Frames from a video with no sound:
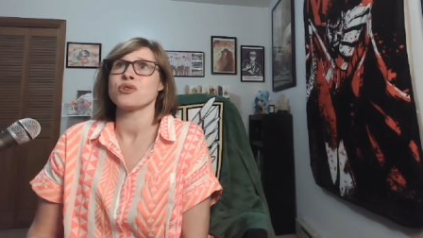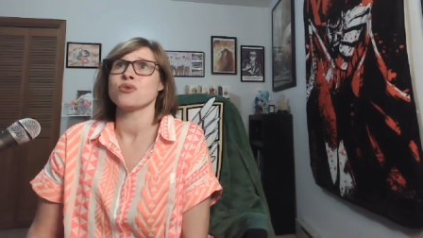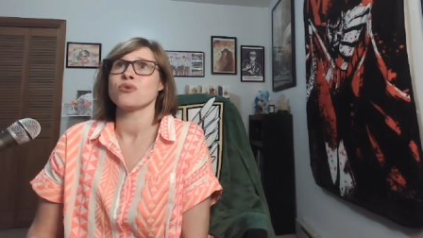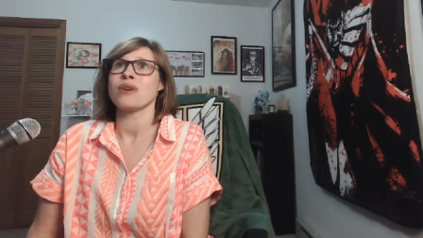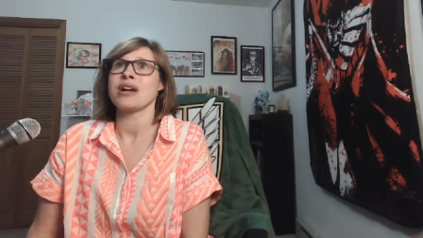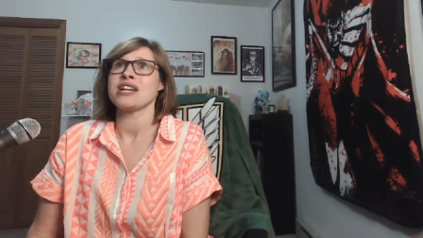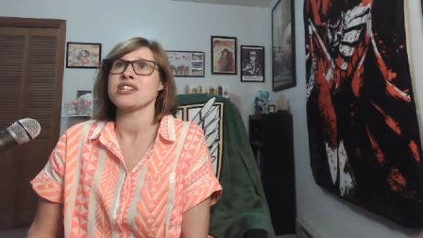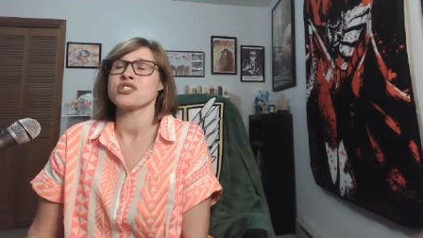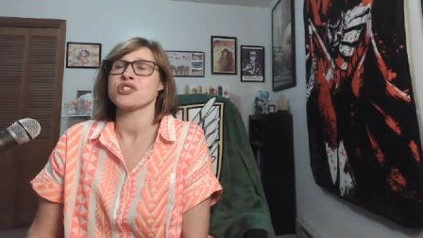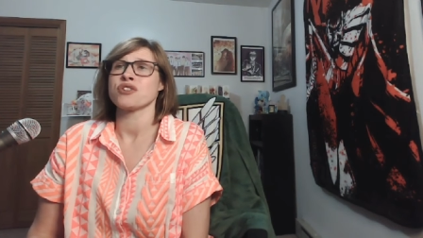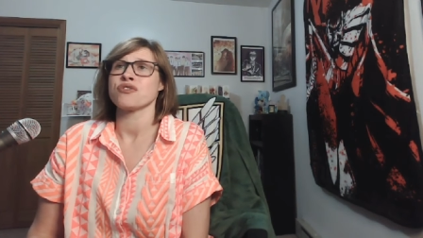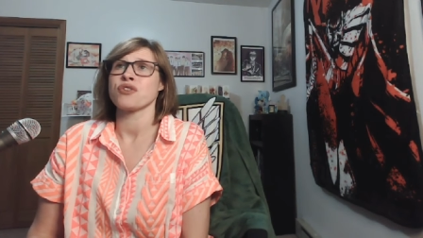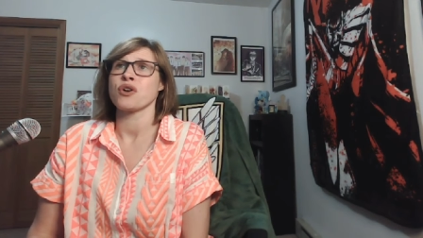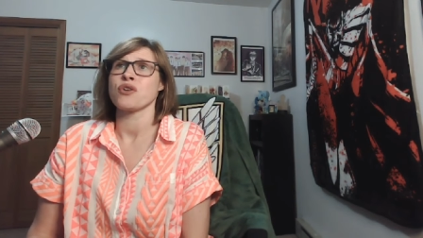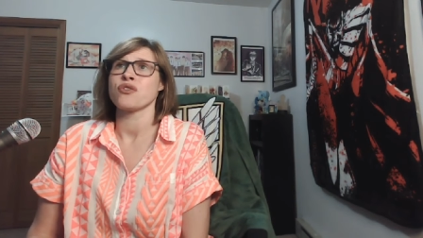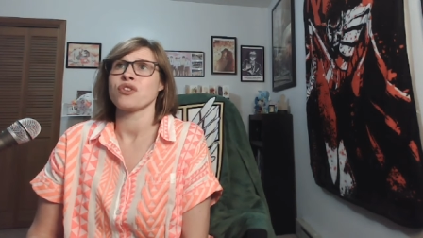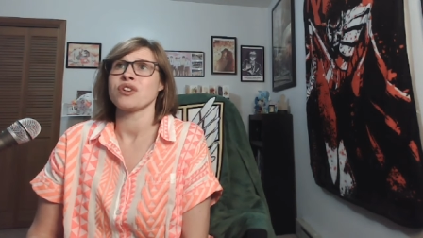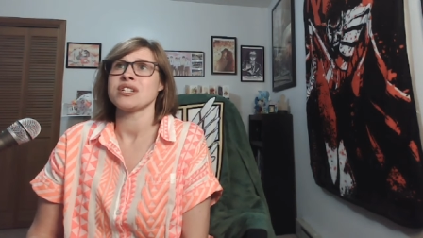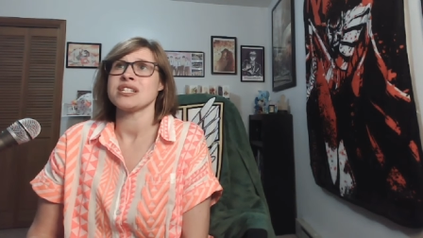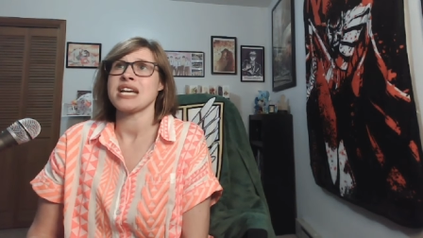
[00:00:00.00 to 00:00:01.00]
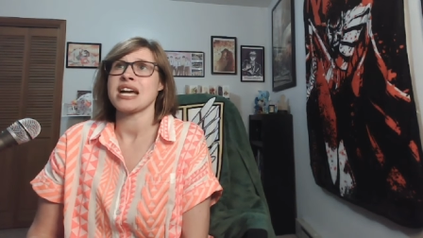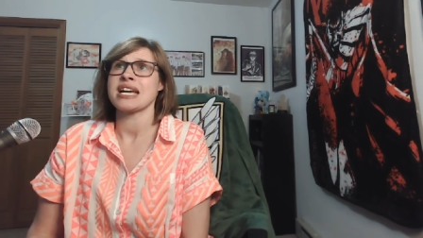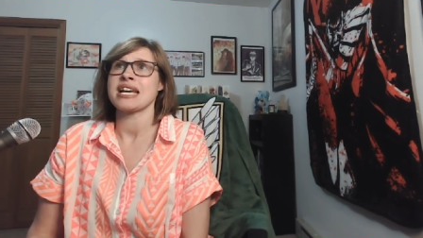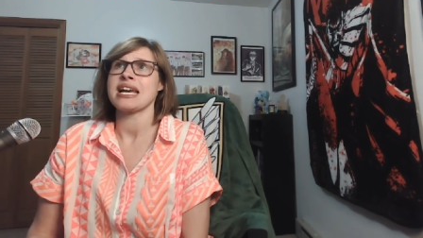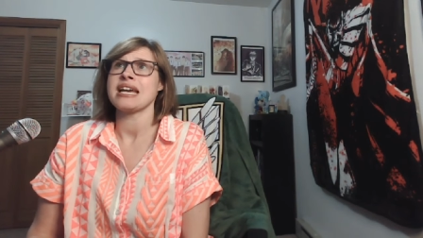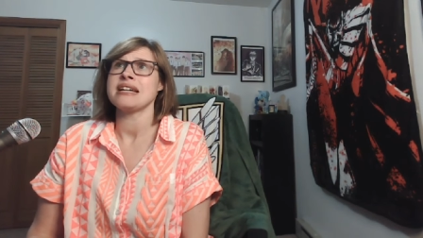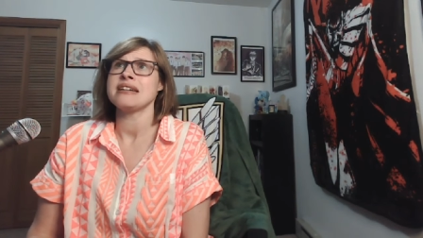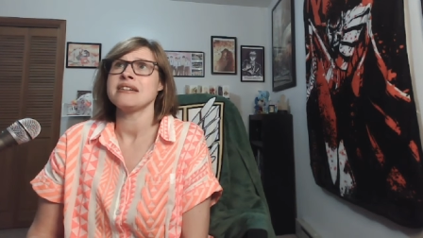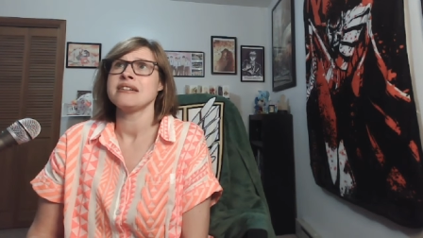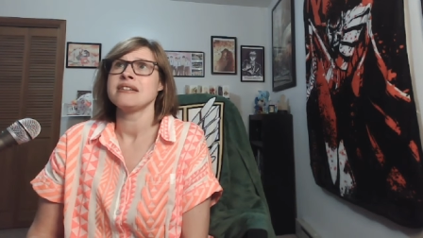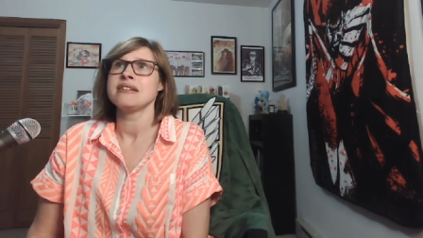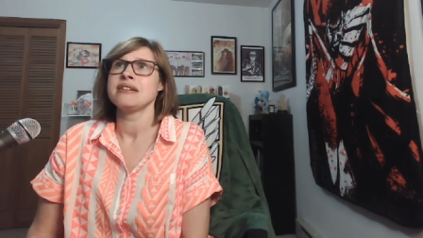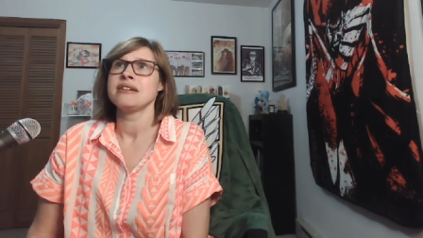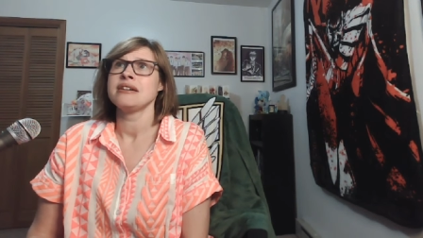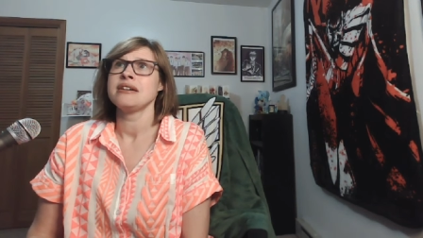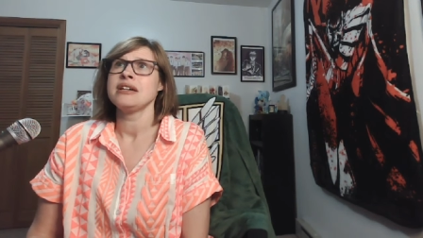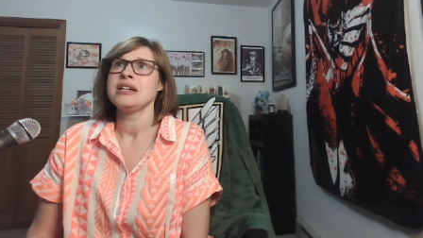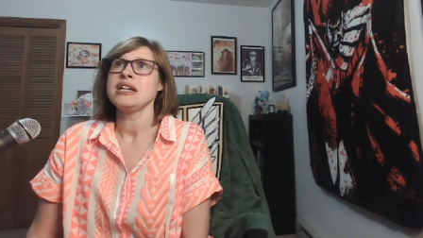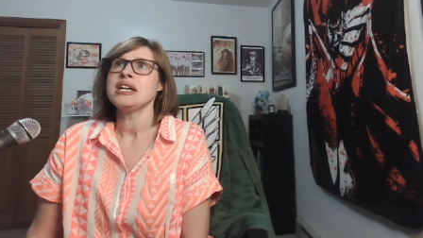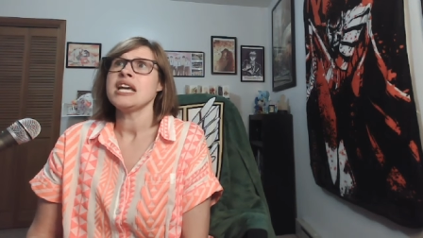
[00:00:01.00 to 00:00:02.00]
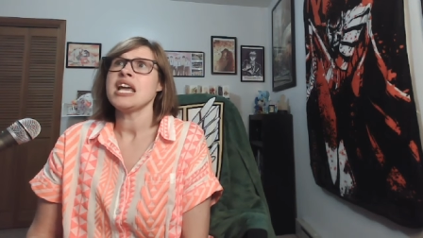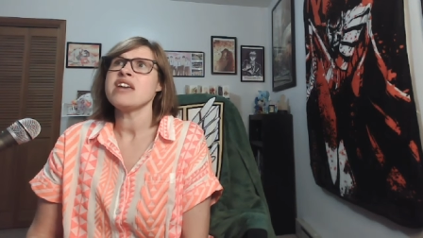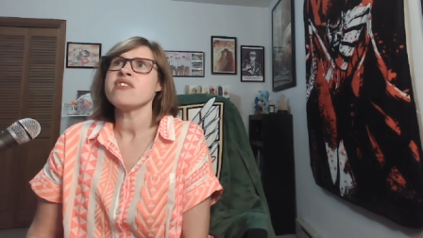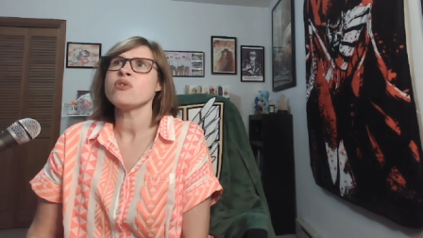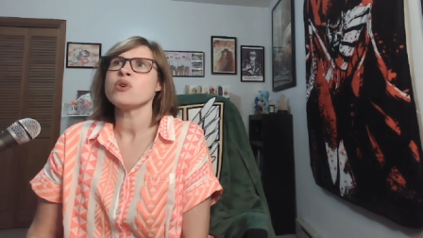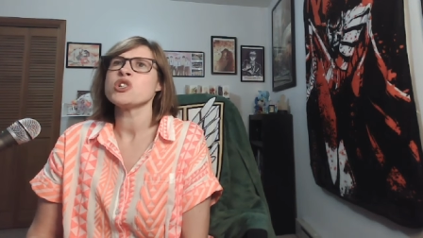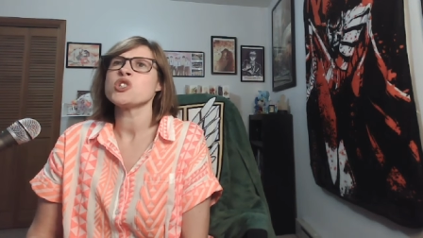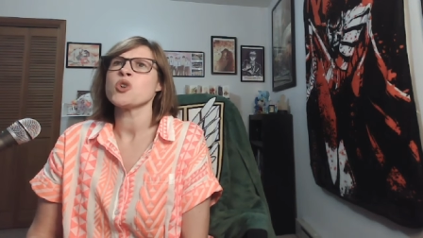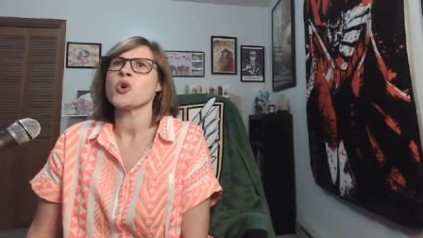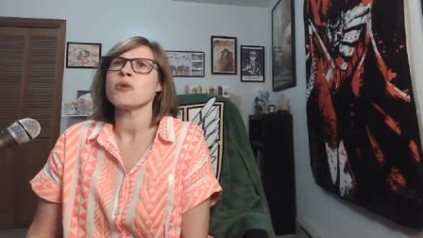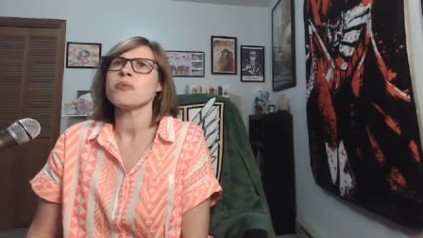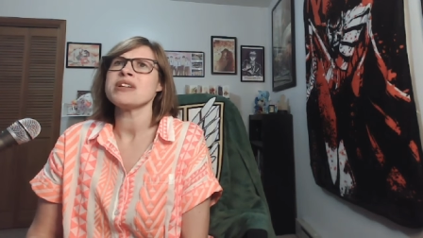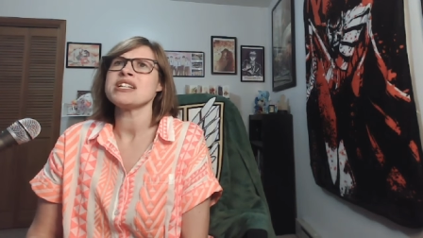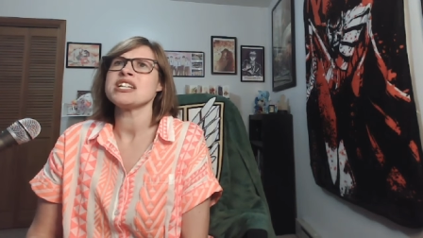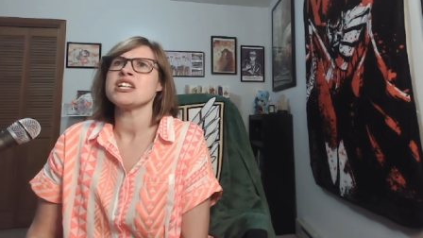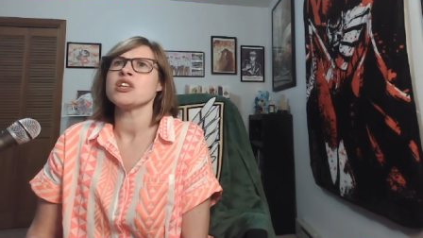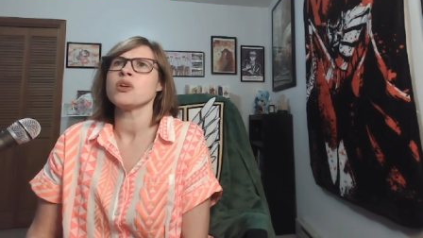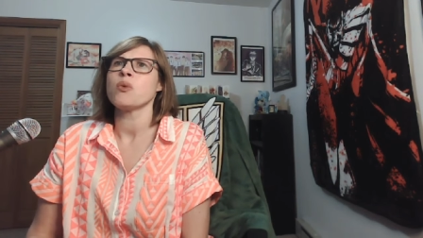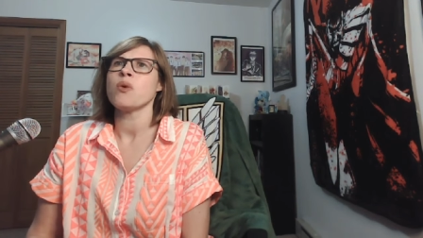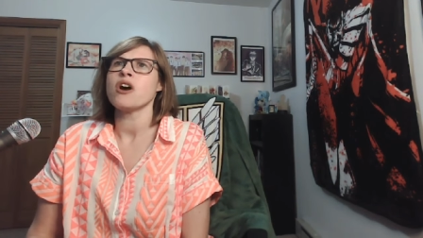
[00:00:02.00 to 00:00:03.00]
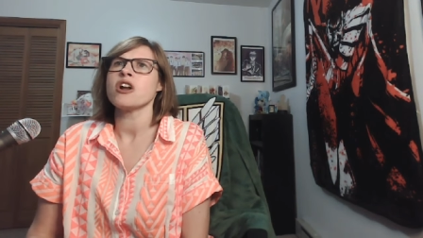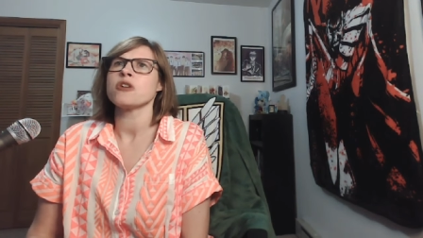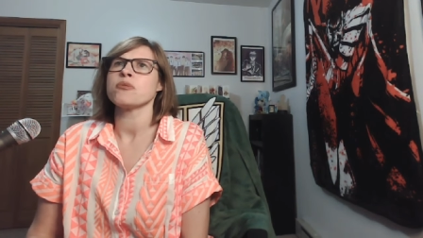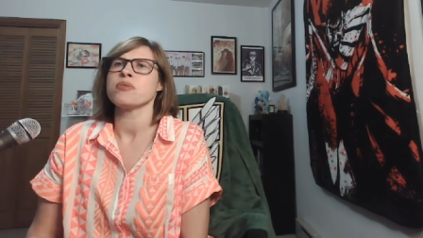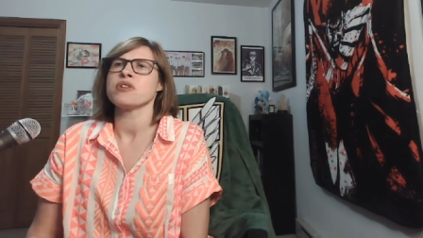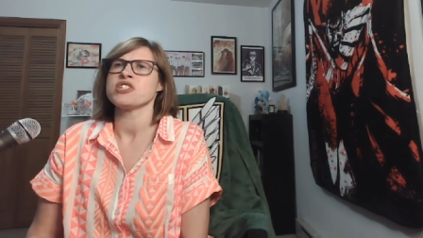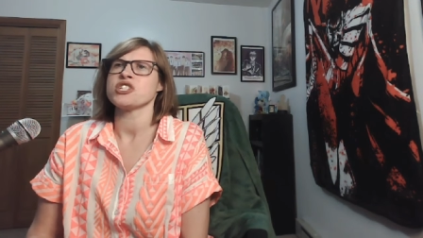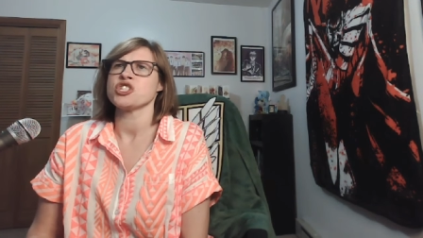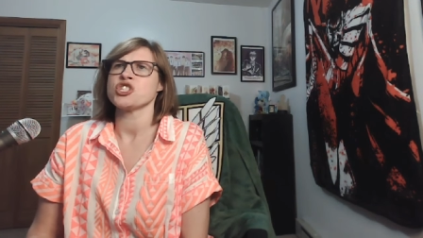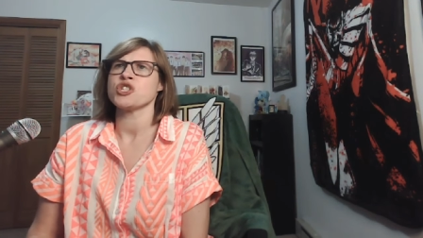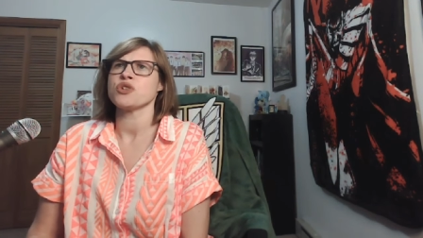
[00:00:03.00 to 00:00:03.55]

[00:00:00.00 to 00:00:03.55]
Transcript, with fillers: who'd raised her for over a decade. Even when tormented in the water prison,